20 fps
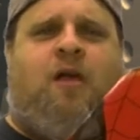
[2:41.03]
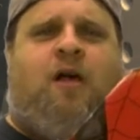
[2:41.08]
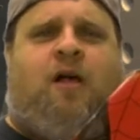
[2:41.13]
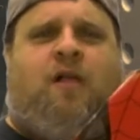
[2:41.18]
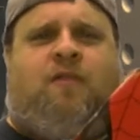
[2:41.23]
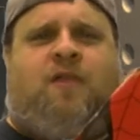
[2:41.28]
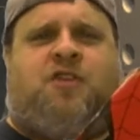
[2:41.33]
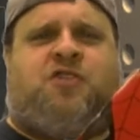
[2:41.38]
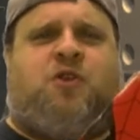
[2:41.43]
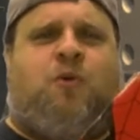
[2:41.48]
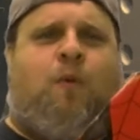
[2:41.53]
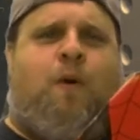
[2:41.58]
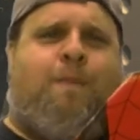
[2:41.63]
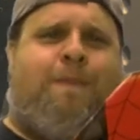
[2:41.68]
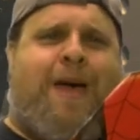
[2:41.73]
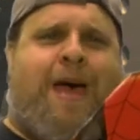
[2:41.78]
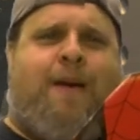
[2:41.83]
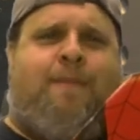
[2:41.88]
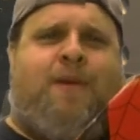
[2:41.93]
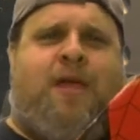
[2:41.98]
unless you were
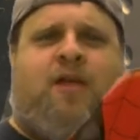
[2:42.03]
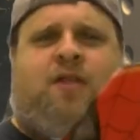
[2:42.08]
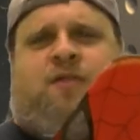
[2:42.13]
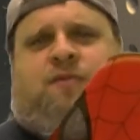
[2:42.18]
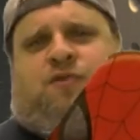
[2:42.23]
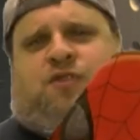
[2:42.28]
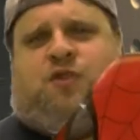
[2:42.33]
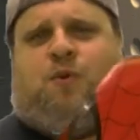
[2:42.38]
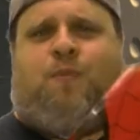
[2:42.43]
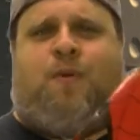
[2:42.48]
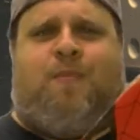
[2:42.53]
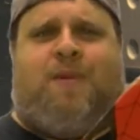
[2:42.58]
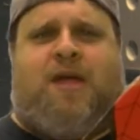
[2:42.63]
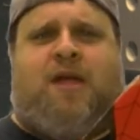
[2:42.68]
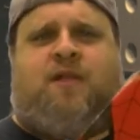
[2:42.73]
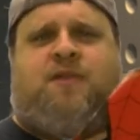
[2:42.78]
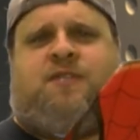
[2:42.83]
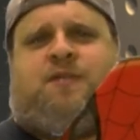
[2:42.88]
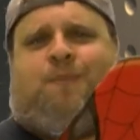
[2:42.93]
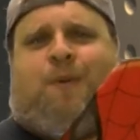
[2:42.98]
Batman,
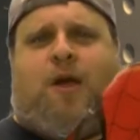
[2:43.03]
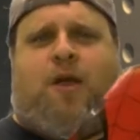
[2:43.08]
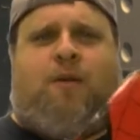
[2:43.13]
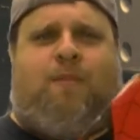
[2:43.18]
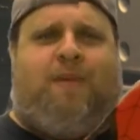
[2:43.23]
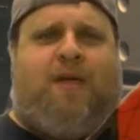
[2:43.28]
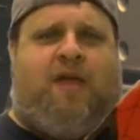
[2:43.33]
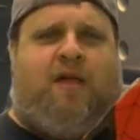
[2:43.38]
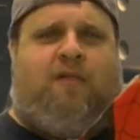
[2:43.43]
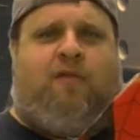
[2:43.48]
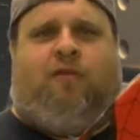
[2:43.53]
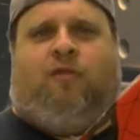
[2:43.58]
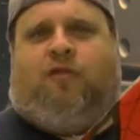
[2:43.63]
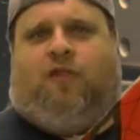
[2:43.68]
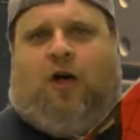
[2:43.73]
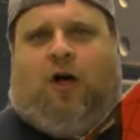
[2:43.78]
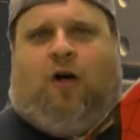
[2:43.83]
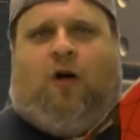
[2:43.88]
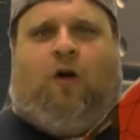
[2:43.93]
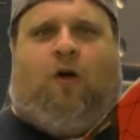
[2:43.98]
Superman, Spider-Man,
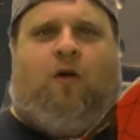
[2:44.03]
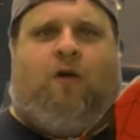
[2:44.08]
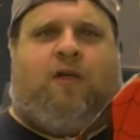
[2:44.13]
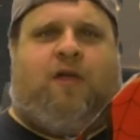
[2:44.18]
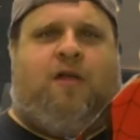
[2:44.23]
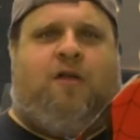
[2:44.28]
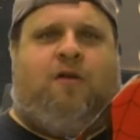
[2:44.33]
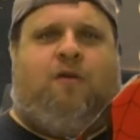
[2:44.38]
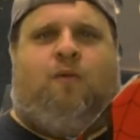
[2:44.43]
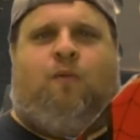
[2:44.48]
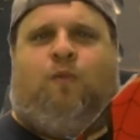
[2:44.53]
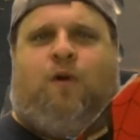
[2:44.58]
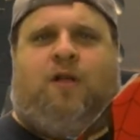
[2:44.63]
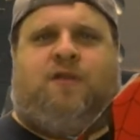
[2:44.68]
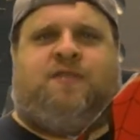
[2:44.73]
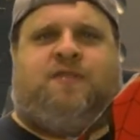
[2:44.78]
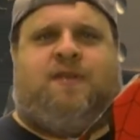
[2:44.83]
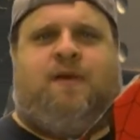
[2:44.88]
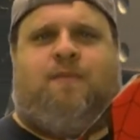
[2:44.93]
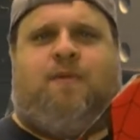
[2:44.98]
the Hulk, and
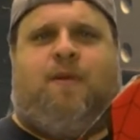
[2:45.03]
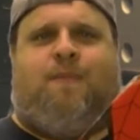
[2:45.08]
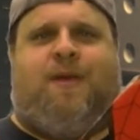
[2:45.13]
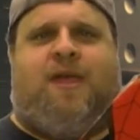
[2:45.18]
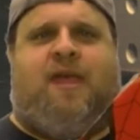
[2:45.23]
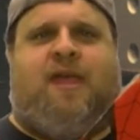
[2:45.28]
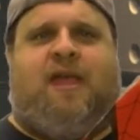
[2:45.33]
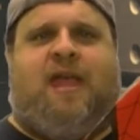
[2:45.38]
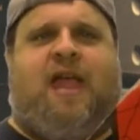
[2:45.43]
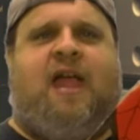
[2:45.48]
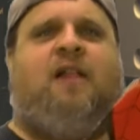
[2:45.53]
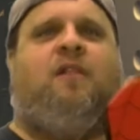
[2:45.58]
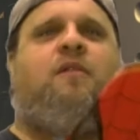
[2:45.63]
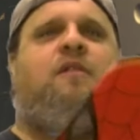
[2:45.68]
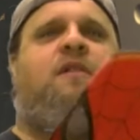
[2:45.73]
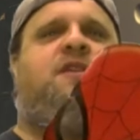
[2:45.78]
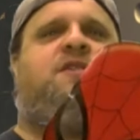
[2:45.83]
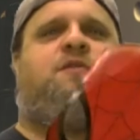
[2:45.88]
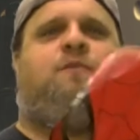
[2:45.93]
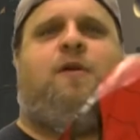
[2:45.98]
what seemed to be
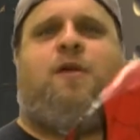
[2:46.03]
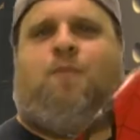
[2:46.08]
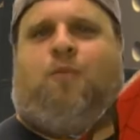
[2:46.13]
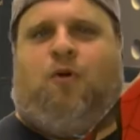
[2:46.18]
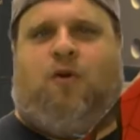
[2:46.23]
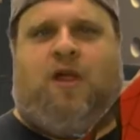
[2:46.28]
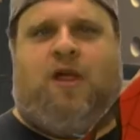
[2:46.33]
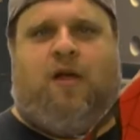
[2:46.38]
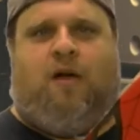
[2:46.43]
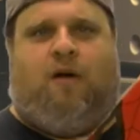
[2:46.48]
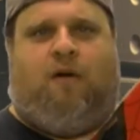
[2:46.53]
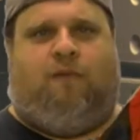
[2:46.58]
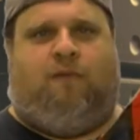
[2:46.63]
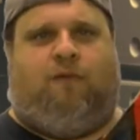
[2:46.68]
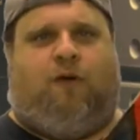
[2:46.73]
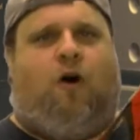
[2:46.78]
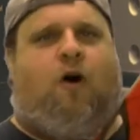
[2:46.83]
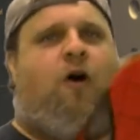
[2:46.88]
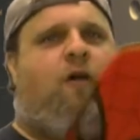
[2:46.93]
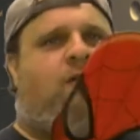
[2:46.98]
endless rebooting of
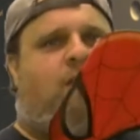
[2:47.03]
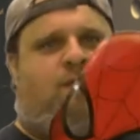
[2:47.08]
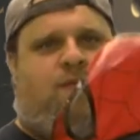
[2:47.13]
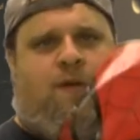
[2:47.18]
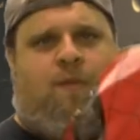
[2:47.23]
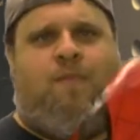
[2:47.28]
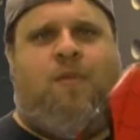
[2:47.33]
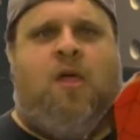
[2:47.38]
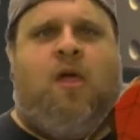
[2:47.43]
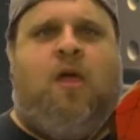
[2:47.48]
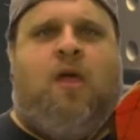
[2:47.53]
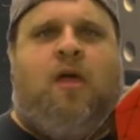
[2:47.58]
all of them.